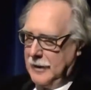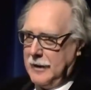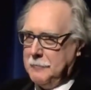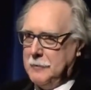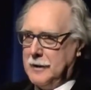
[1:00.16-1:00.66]

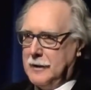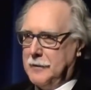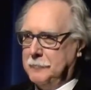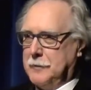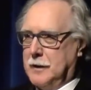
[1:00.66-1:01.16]

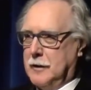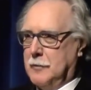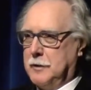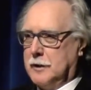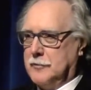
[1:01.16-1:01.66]
I'm
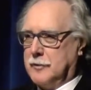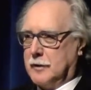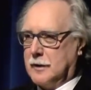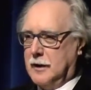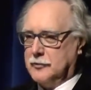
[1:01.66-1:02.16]
here because
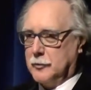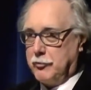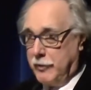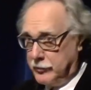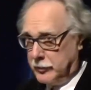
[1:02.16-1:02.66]
the council
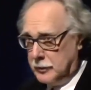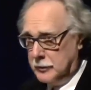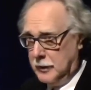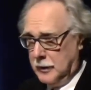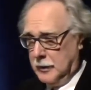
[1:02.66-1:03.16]

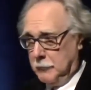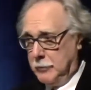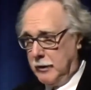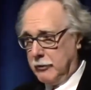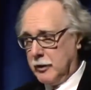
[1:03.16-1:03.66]
president,
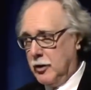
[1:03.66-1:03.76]
Larry